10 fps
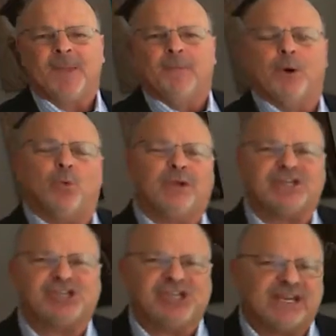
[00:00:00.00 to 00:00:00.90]
But when
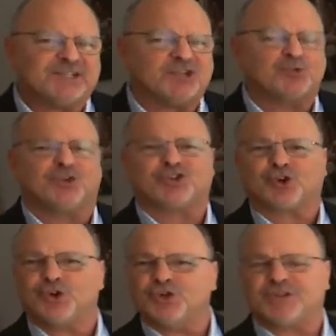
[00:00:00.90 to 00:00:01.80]
Jesus was
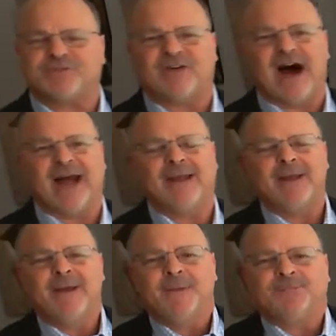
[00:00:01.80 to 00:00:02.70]
crucified
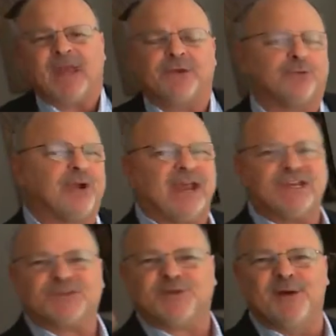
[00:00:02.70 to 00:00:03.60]
and
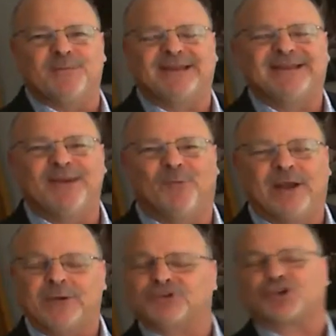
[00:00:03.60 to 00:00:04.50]
raised from the, when
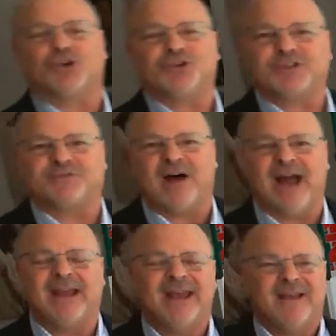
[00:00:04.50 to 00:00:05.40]
he was crucified,